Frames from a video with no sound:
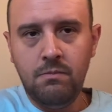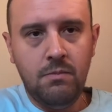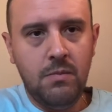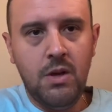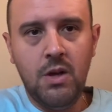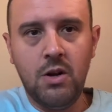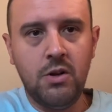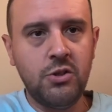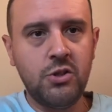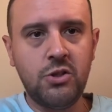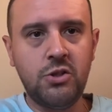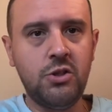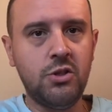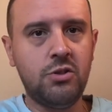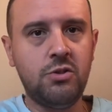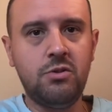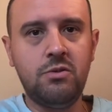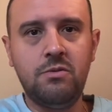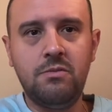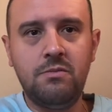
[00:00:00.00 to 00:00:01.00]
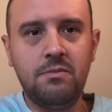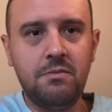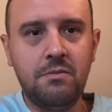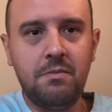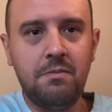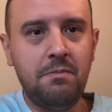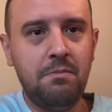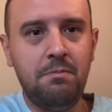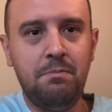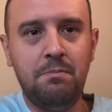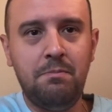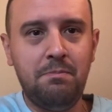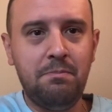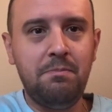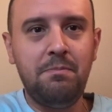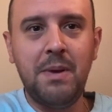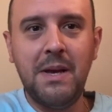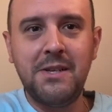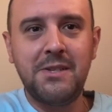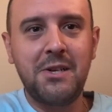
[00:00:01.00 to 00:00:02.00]
you know, just, just
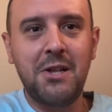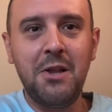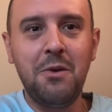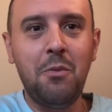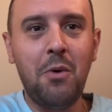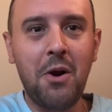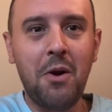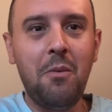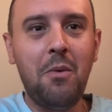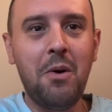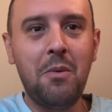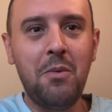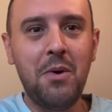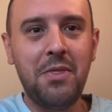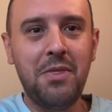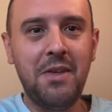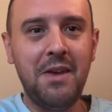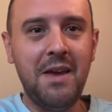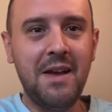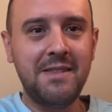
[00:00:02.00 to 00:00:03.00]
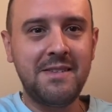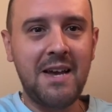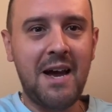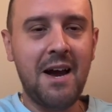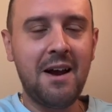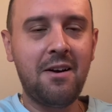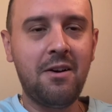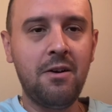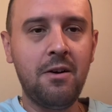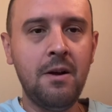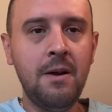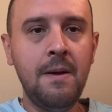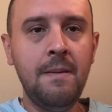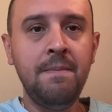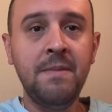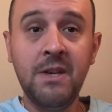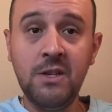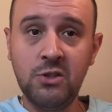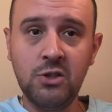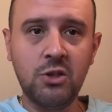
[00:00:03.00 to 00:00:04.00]
basically one-on-one with the attacker.
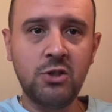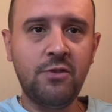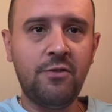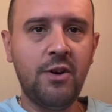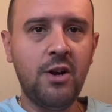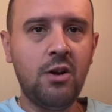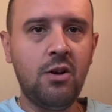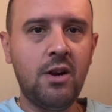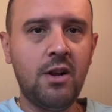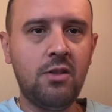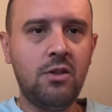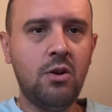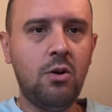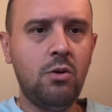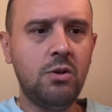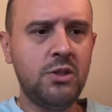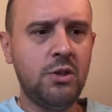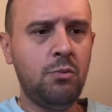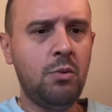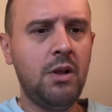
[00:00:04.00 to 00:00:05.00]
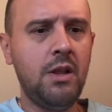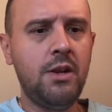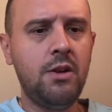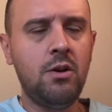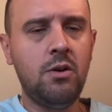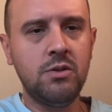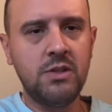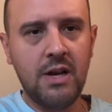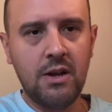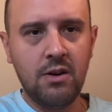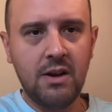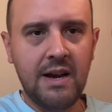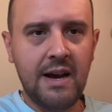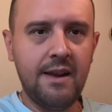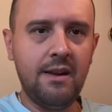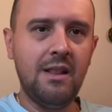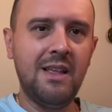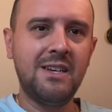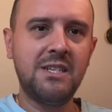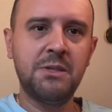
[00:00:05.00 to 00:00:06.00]
He's also very good at those. He really knows how to kind
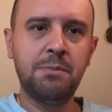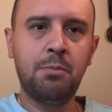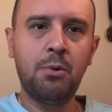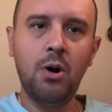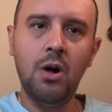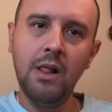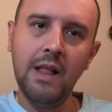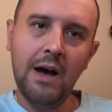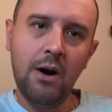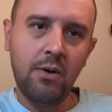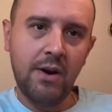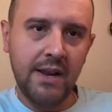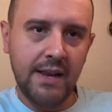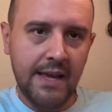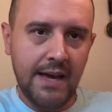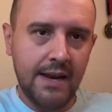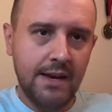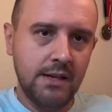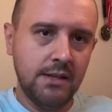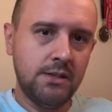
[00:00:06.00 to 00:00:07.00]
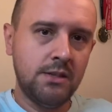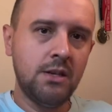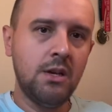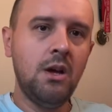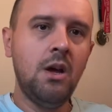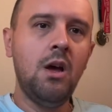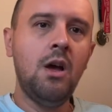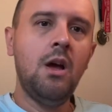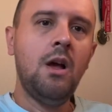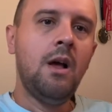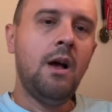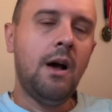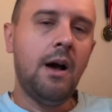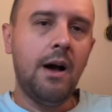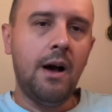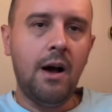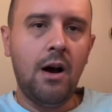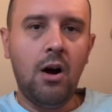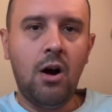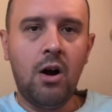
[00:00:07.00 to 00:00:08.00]
of like sprawl out and get his
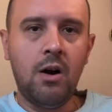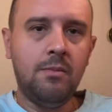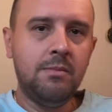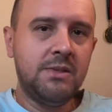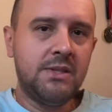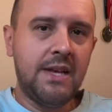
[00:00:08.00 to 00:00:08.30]
uh, arms